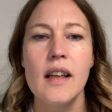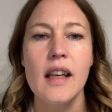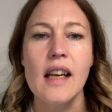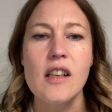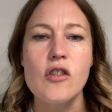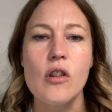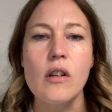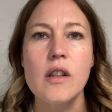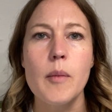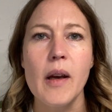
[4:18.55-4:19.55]
getting
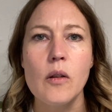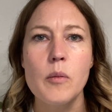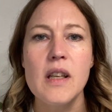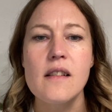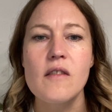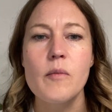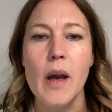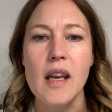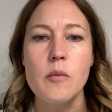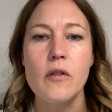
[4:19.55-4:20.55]
shocked about a piece of
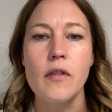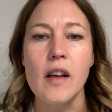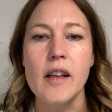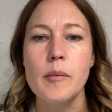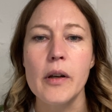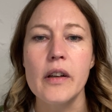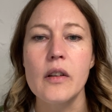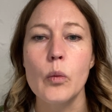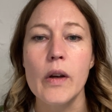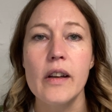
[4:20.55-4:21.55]
paper flying by in the
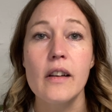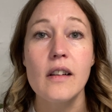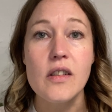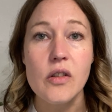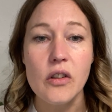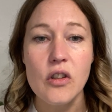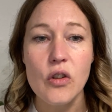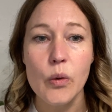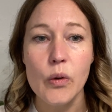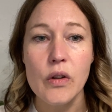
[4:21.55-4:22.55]
wind, a sudden
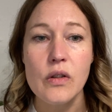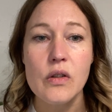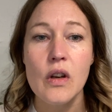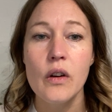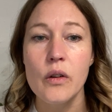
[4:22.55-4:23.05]
noise,